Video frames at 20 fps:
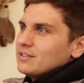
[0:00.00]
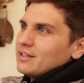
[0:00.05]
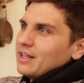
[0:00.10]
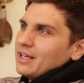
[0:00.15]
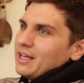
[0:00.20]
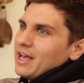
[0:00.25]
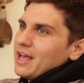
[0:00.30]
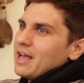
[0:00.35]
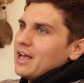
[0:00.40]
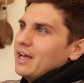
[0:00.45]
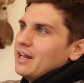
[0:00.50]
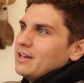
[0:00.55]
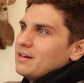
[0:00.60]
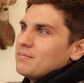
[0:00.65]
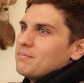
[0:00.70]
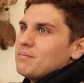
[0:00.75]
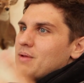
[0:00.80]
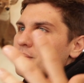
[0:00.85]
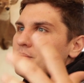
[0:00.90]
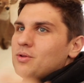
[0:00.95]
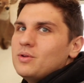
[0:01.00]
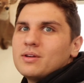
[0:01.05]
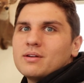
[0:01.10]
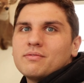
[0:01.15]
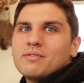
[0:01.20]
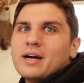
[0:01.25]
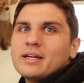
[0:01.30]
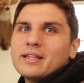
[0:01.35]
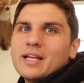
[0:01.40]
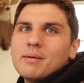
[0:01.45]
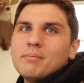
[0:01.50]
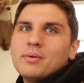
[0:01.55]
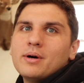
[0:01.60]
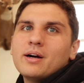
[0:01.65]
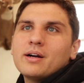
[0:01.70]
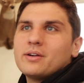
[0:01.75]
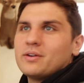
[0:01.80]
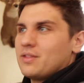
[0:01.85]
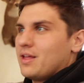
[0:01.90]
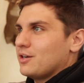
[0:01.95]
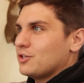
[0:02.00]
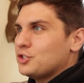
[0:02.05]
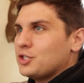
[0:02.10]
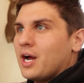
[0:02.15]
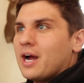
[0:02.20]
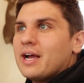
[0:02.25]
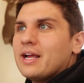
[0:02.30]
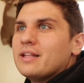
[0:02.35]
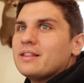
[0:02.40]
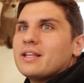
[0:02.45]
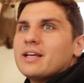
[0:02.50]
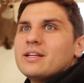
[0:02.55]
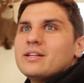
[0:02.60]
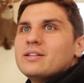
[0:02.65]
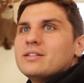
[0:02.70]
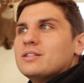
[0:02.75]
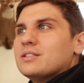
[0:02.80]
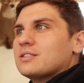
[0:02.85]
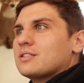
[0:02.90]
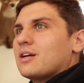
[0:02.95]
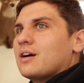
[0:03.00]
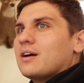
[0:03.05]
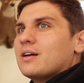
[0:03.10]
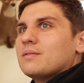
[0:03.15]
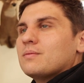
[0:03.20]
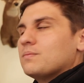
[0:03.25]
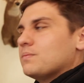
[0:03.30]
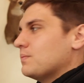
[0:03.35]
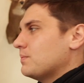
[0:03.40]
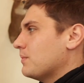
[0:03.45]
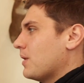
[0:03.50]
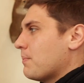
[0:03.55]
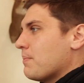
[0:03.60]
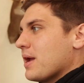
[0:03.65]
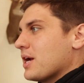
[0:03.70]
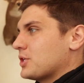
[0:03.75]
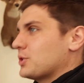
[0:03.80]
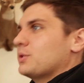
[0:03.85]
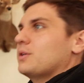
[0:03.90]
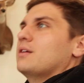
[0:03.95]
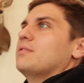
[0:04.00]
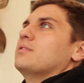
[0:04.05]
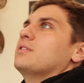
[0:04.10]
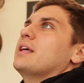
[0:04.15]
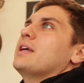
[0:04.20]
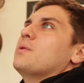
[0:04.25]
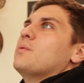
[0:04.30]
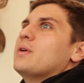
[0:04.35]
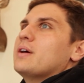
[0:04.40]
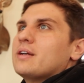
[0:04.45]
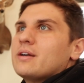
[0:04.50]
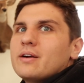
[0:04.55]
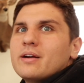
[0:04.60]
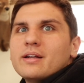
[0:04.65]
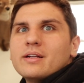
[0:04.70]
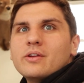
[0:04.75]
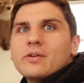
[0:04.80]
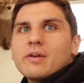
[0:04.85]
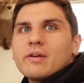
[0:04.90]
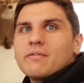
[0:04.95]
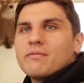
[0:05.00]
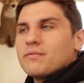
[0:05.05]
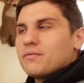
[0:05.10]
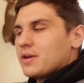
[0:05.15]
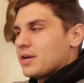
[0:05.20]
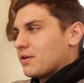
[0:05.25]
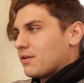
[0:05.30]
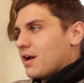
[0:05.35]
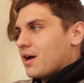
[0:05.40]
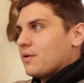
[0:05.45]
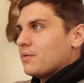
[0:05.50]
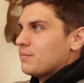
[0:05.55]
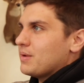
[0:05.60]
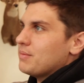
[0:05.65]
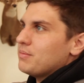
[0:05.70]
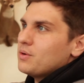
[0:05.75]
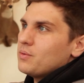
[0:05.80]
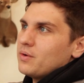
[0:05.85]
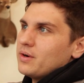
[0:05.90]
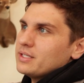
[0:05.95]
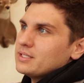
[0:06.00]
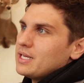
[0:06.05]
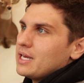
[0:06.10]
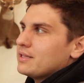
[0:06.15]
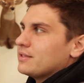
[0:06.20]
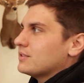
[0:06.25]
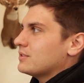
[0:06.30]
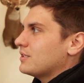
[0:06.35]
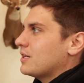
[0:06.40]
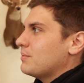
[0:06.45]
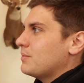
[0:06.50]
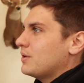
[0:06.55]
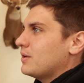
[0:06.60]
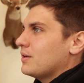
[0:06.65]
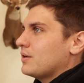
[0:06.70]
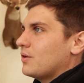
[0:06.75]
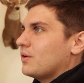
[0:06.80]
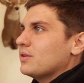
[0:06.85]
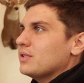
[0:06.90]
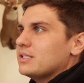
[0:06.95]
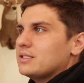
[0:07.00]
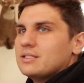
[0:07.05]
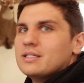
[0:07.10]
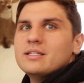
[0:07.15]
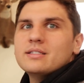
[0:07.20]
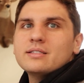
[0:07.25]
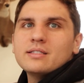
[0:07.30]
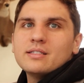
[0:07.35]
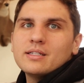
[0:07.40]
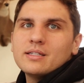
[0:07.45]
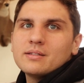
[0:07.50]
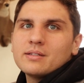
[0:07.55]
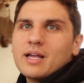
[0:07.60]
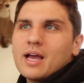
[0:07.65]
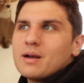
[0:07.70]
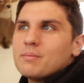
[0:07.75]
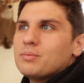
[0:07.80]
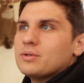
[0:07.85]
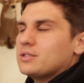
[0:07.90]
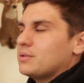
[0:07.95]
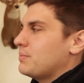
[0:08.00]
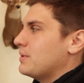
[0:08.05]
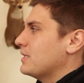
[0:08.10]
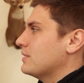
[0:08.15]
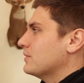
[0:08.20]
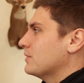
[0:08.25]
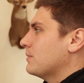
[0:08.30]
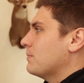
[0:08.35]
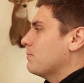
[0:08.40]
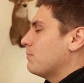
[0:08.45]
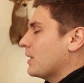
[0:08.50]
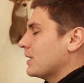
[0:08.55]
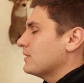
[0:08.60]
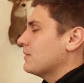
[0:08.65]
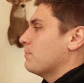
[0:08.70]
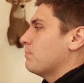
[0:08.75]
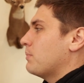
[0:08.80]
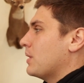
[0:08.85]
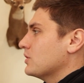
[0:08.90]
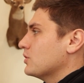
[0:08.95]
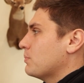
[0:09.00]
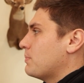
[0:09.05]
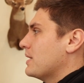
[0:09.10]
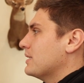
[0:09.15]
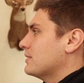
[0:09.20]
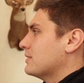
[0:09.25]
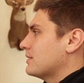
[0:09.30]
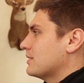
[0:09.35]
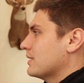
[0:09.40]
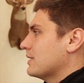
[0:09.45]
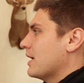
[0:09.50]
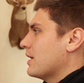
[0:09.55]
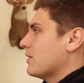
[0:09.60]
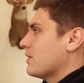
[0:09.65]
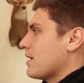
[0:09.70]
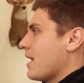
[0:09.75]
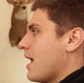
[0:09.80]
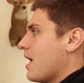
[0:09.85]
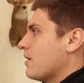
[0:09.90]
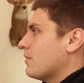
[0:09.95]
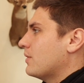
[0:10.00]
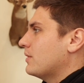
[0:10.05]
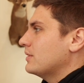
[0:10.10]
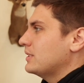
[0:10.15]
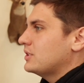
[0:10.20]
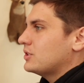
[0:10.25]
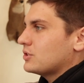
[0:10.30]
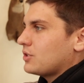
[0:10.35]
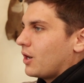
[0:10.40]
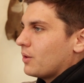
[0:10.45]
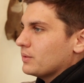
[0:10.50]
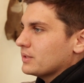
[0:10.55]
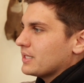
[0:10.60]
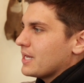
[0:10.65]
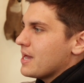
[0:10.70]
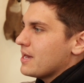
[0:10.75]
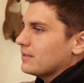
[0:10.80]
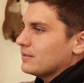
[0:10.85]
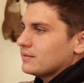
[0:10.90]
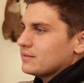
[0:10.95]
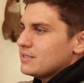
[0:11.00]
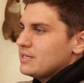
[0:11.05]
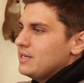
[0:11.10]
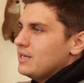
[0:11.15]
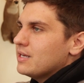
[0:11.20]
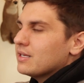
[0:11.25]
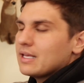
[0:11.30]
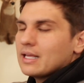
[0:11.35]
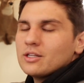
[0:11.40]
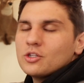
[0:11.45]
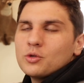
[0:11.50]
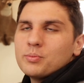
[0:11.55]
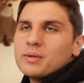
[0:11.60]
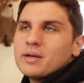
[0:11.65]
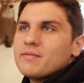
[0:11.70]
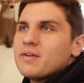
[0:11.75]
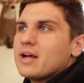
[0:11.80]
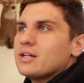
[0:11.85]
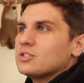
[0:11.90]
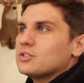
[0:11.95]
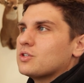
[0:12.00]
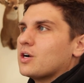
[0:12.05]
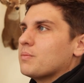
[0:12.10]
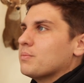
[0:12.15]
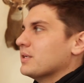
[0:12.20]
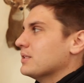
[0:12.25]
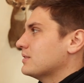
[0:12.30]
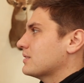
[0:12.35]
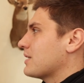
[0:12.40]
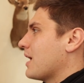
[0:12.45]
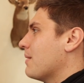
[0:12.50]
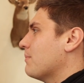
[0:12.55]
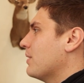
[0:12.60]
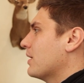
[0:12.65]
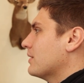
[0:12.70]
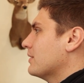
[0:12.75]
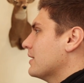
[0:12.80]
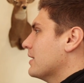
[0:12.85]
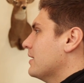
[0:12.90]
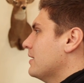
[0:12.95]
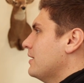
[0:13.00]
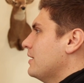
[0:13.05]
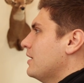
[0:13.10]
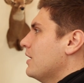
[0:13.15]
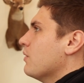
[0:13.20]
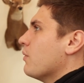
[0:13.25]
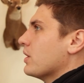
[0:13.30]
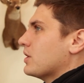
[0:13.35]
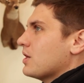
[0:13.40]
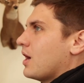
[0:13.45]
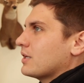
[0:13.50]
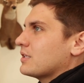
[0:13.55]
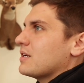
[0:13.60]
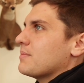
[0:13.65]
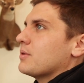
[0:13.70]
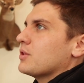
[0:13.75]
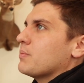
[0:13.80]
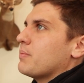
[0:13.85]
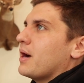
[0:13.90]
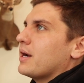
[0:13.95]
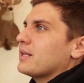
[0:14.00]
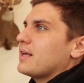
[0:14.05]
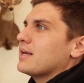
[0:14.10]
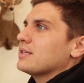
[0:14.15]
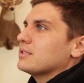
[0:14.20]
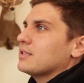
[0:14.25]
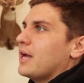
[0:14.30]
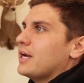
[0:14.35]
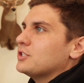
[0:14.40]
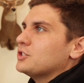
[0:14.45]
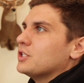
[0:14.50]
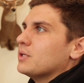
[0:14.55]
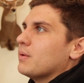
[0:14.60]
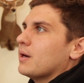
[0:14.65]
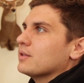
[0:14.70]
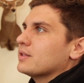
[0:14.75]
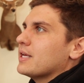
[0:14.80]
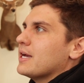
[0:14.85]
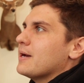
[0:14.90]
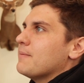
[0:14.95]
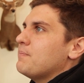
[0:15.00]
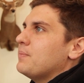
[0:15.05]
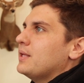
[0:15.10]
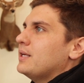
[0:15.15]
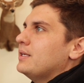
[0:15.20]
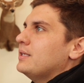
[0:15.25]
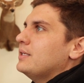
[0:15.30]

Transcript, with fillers: think ahead and maybe you can find that buck or that giant that you just got a picture of late winter, and you can figure out maybe where he's at in the summer and early season, and kind of put the puzzle pieces together now, or at least start with that and get a little bit of a head start. But Scott Buckley, we talked to him on the podcast last year about that,